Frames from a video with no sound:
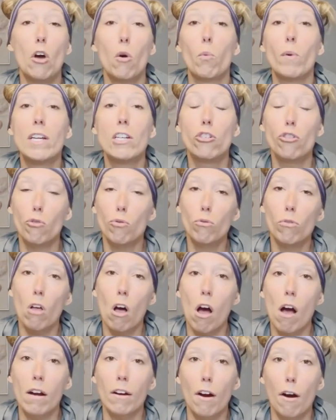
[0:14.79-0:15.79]
we do
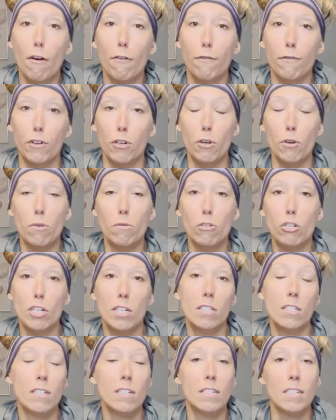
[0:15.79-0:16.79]
log our food
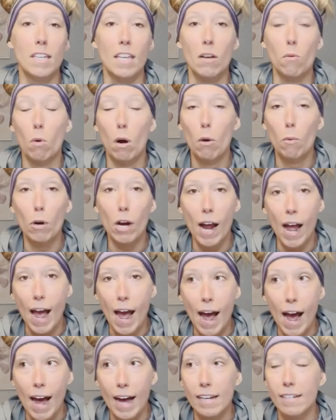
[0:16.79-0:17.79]
just to see where we're
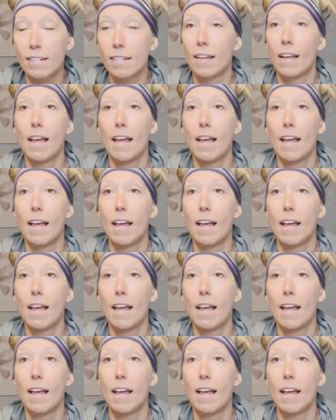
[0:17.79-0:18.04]
at.